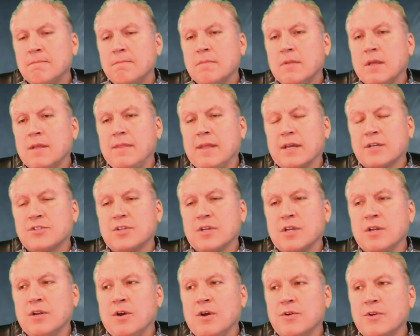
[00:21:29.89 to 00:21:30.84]
and next thing you
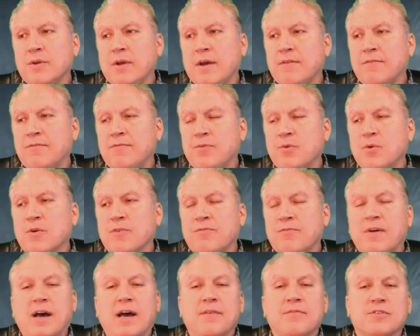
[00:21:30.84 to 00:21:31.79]
know, you have $4,000 or
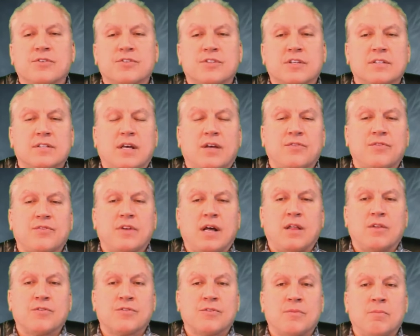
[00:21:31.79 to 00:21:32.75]
$5,000 or
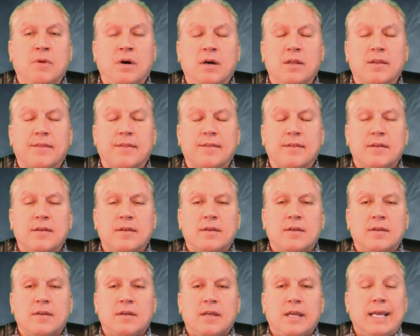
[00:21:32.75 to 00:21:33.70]
$6,000 a month
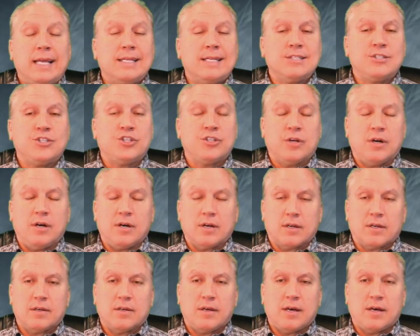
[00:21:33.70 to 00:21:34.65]
in
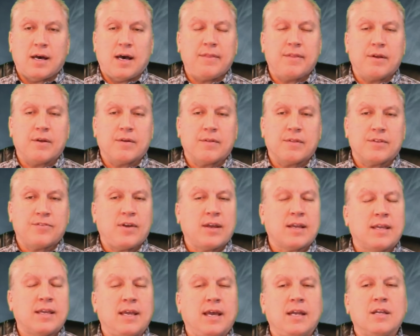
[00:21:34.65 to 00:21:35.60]
junk on there that's not
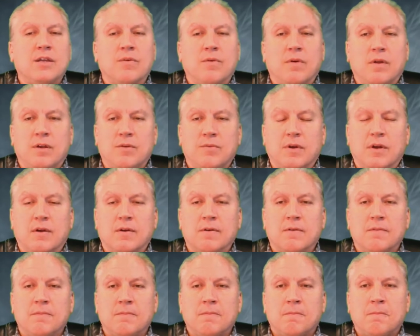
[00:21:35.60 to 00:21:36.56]
getting you anywhere,
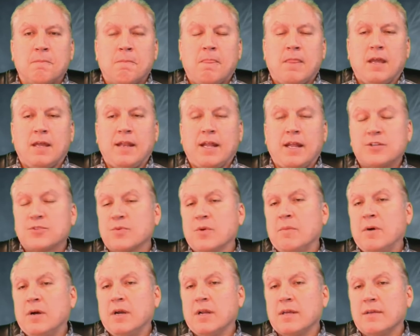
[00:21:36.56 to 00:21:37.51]
and that's real
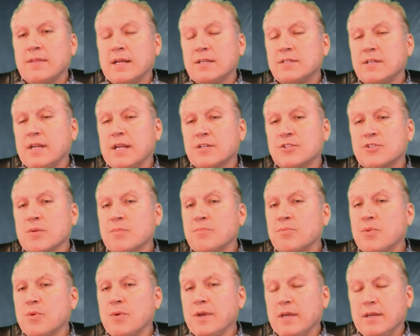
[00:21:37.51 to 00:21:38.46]
money. That's an extra
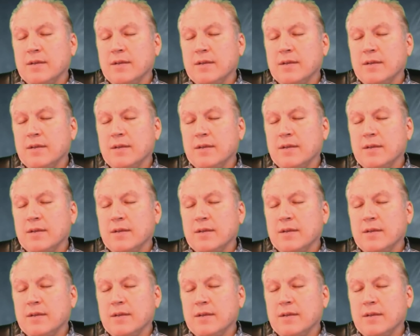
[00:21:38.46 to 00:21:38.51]
employee,